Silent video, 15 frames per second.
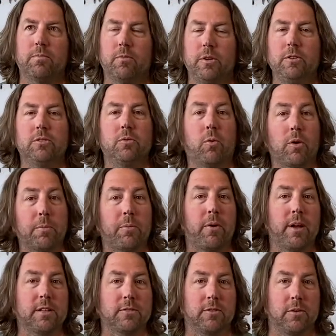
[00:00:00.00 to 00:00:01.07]
use
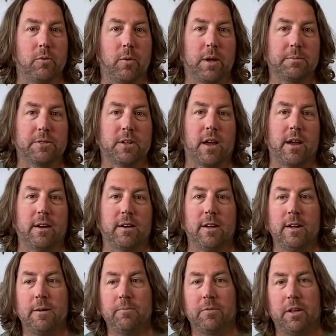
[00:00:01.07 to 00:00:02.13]
WordPress for the website,
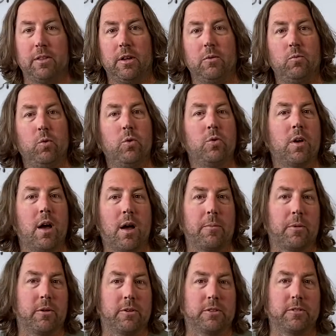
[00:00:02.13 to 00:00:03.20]
and then
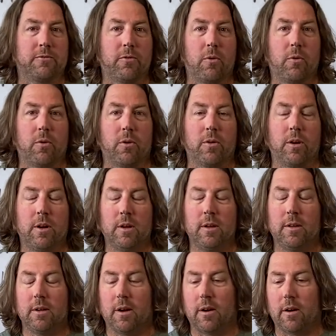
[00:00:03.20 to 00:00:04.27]
WooCommerce for
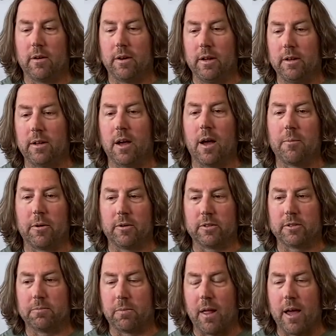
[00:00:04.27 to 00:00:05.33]
our
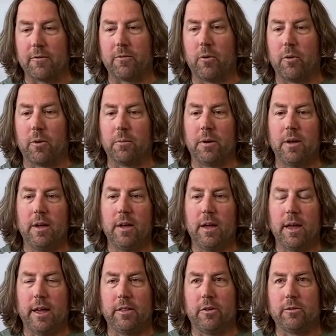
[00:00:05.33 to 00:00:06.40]
e-commerce platform.
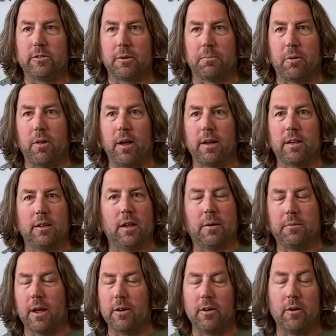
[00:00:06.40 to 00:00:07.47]
And there's
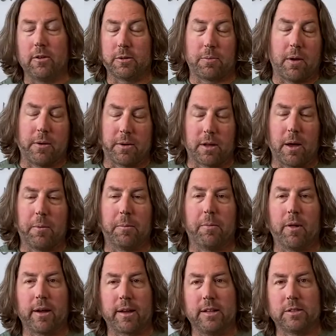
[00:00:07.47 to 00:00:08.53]
I know there's probably a couple
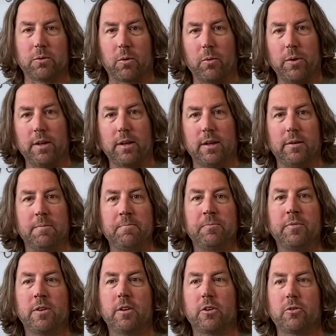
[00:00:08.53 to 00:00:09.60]
plugins where we can
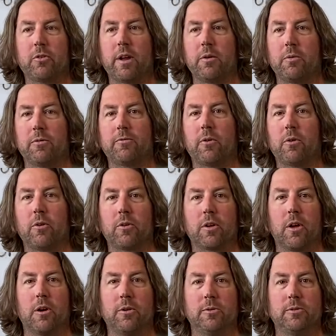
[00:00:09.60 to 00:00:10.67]
create referral
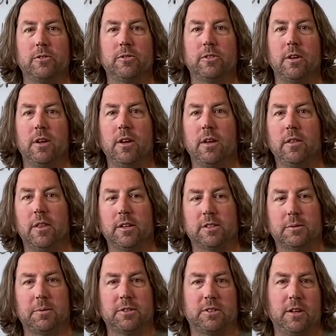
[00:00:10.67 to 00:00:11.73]
codes that's
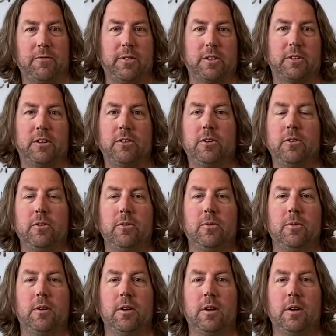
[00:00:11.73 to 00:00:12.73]
specific to you